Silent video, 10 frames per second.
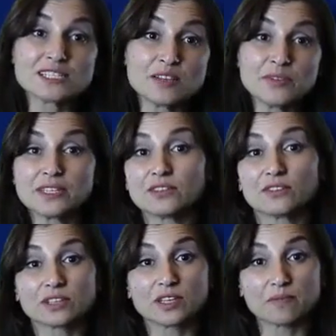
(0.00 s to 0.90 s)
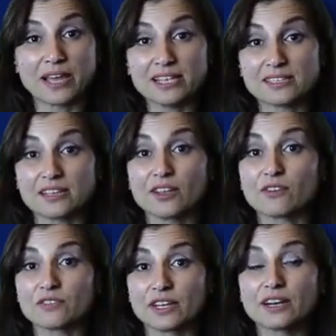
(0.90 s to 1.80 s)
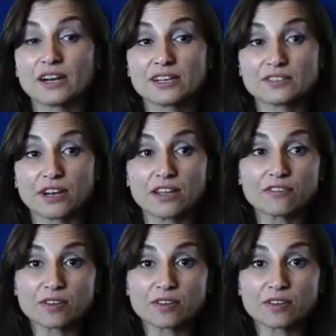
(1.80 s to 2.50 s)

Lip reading: limited to the capacity of their hard drive.